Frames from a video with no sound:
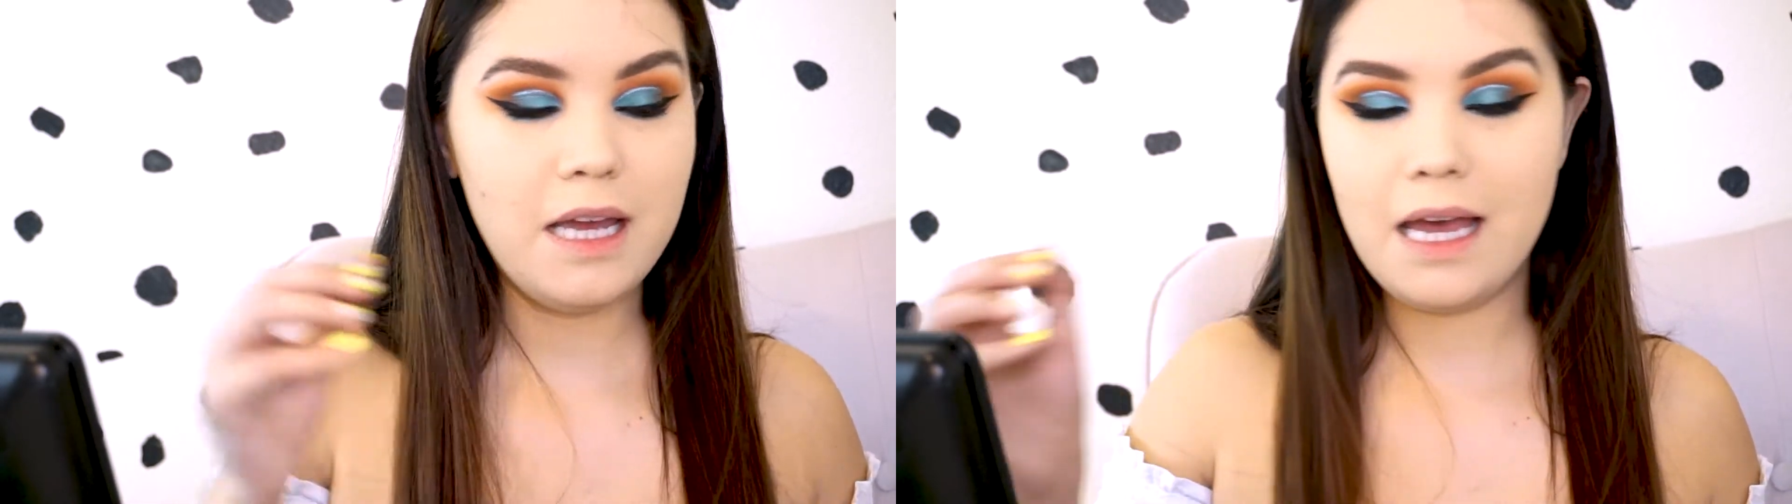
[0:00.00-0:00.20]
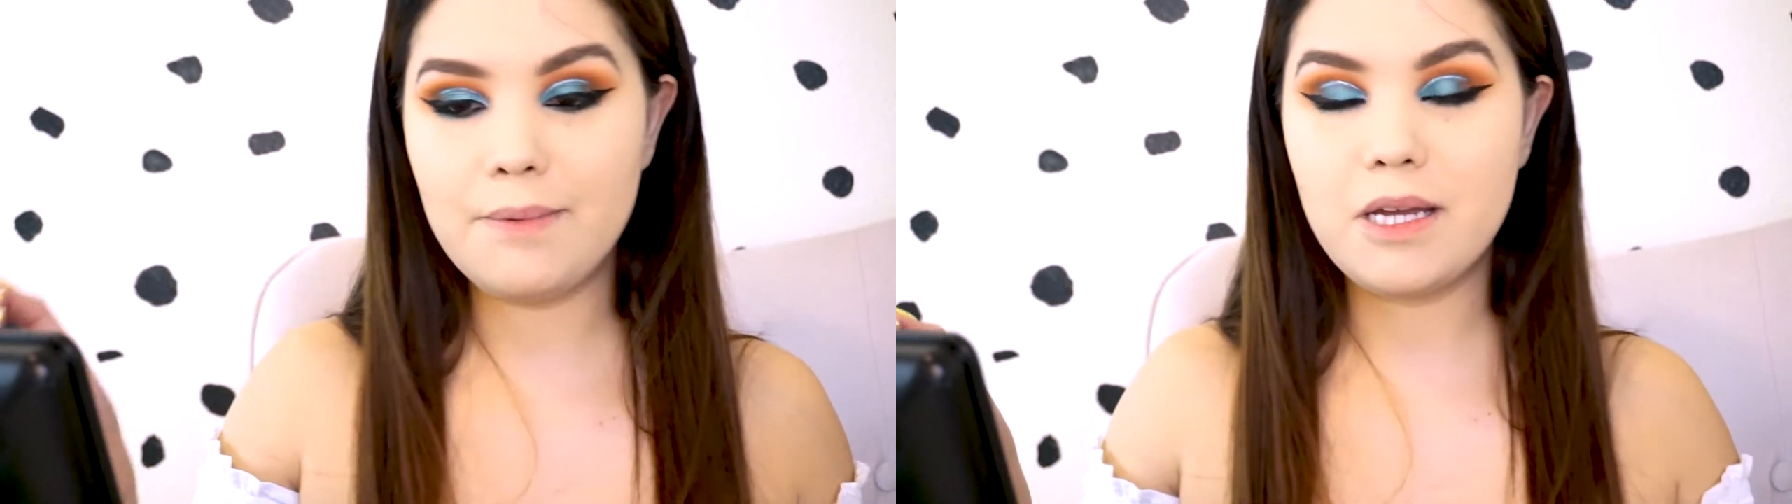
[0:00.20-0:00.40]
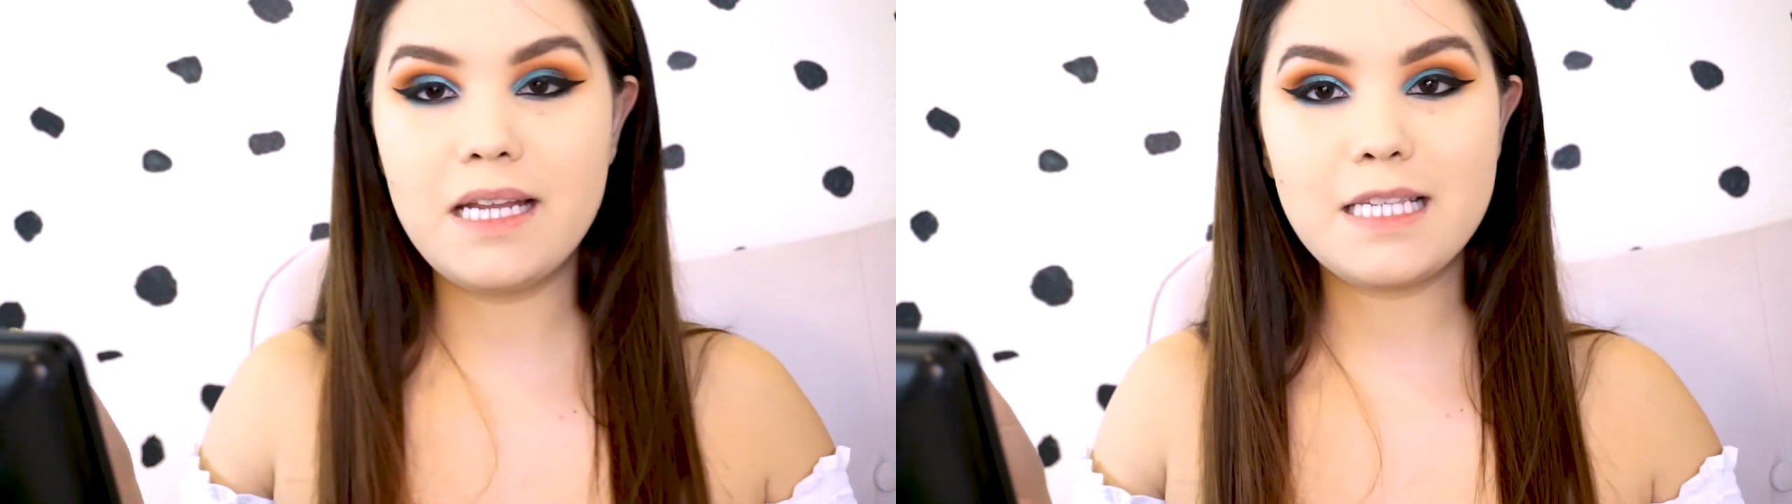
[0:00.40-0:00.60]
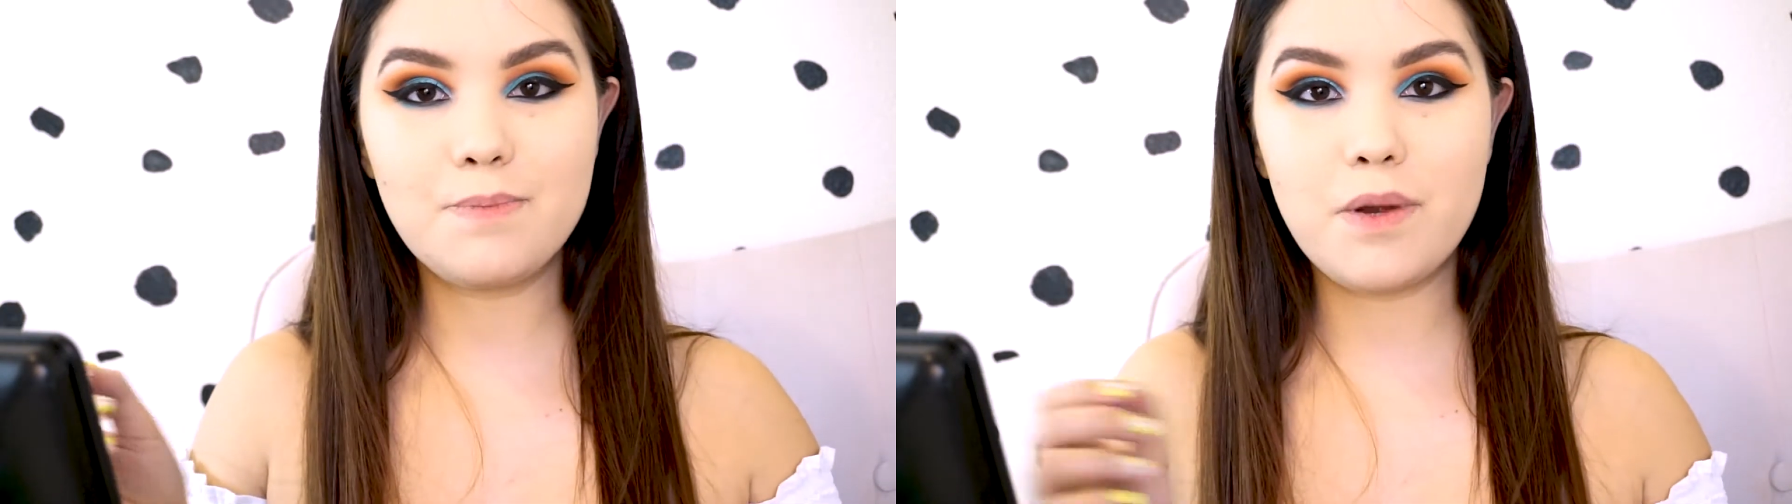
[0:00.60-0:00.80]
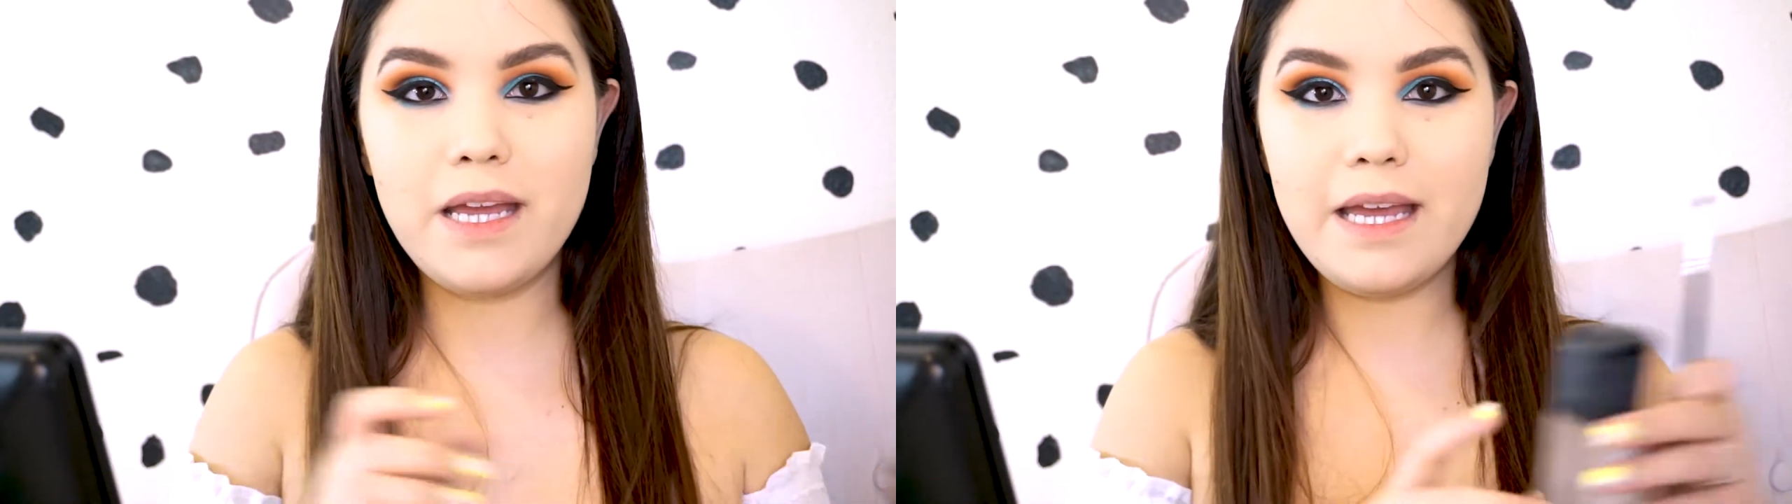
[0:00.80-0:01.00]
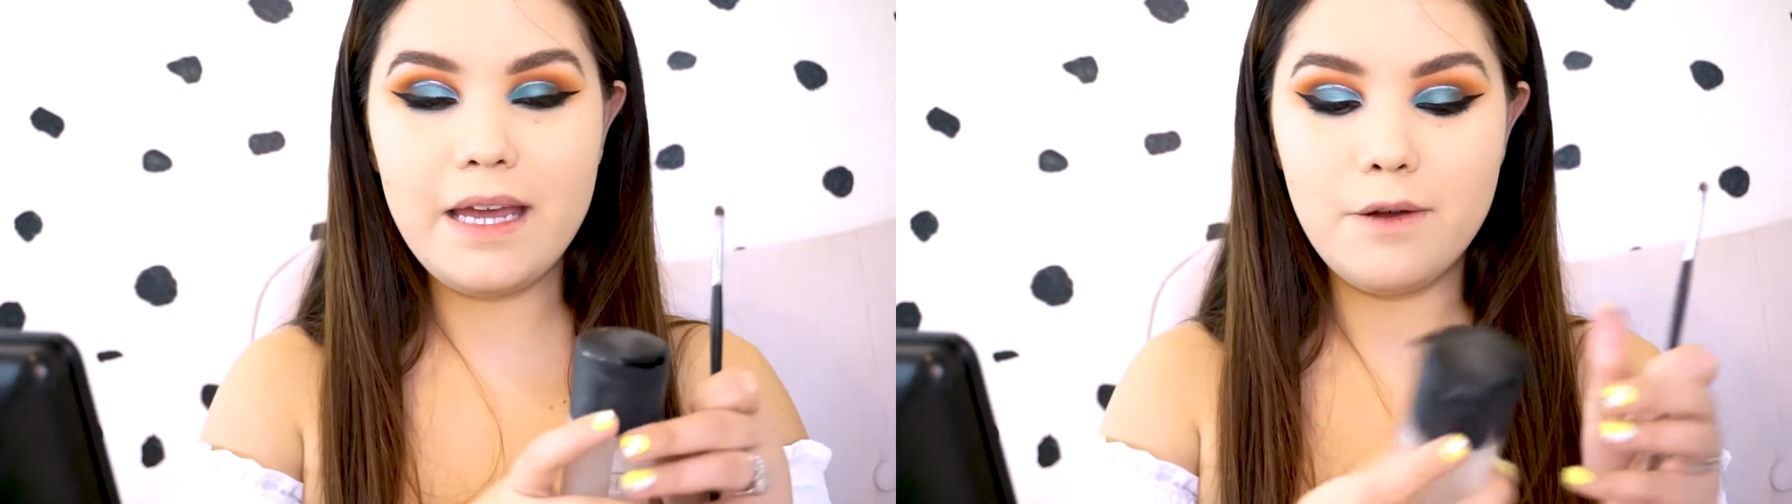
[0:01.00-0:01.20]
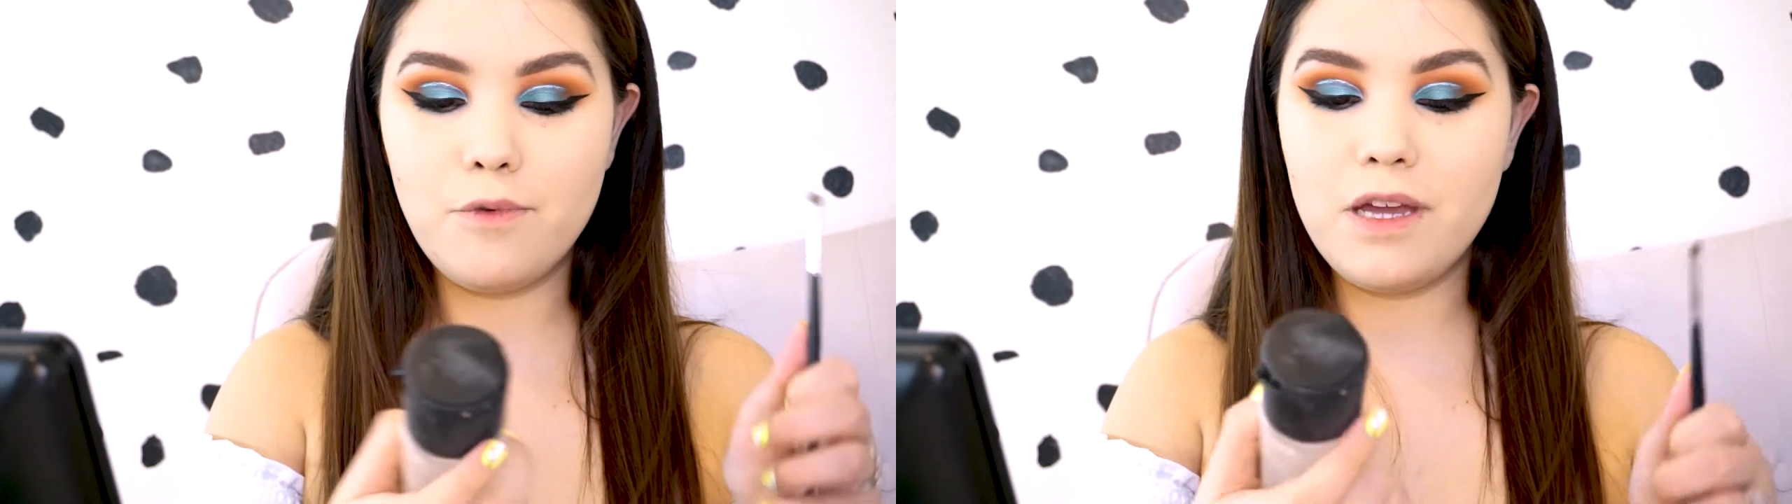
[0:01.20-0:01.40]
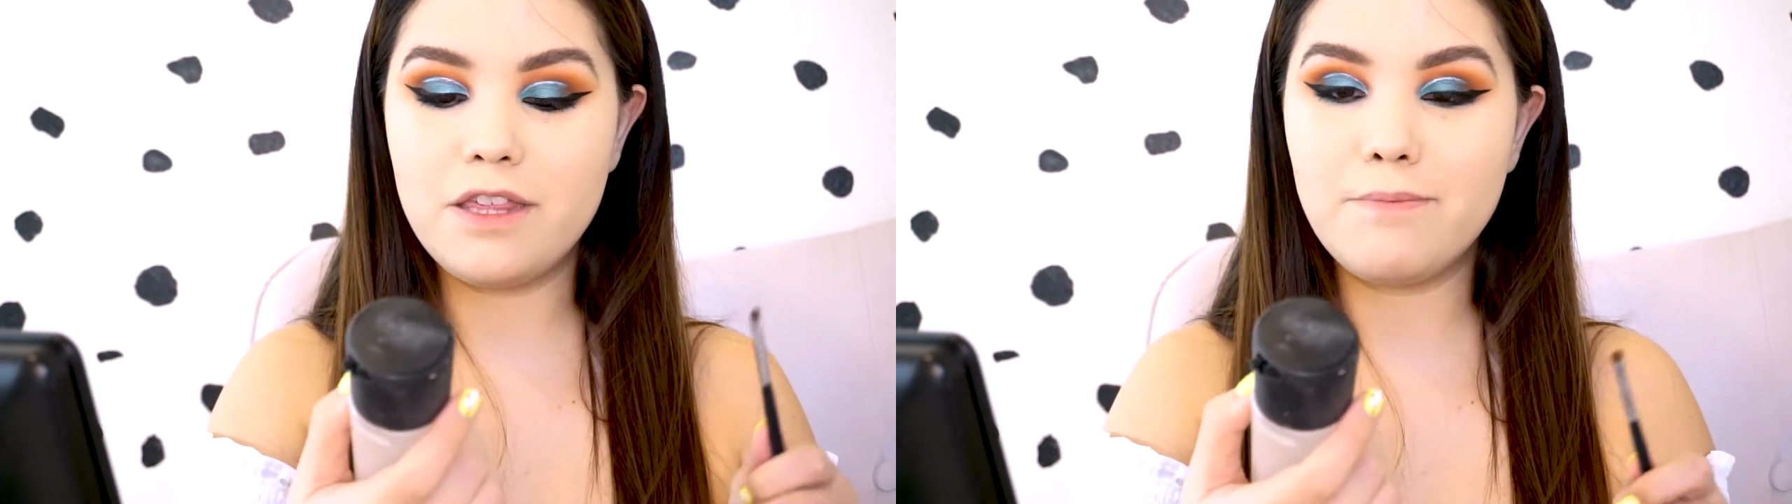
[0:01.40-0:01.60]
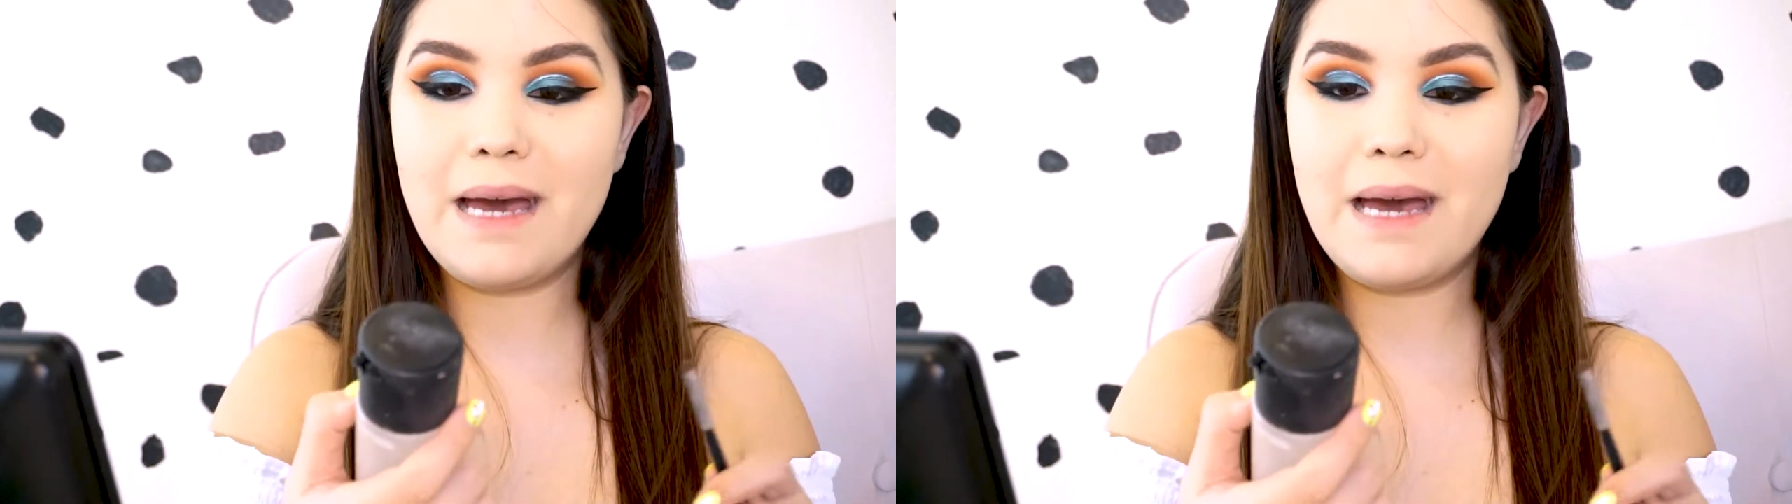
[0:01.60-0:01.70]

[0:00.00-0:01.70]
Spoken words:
I'm gonna spray it with